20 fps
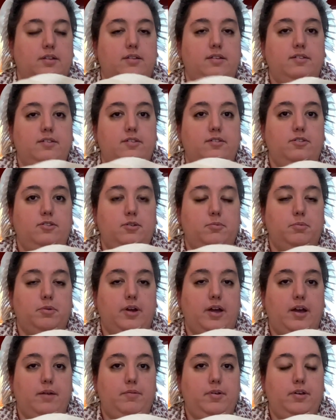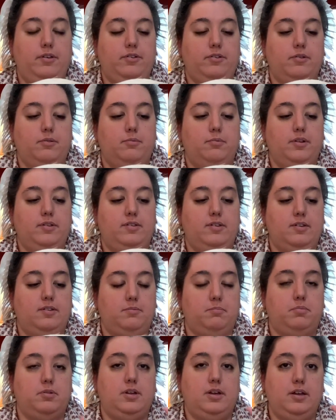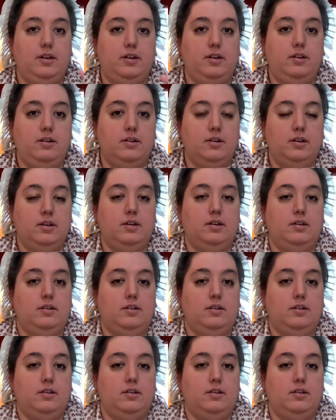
This is super heavy, so once it's pleated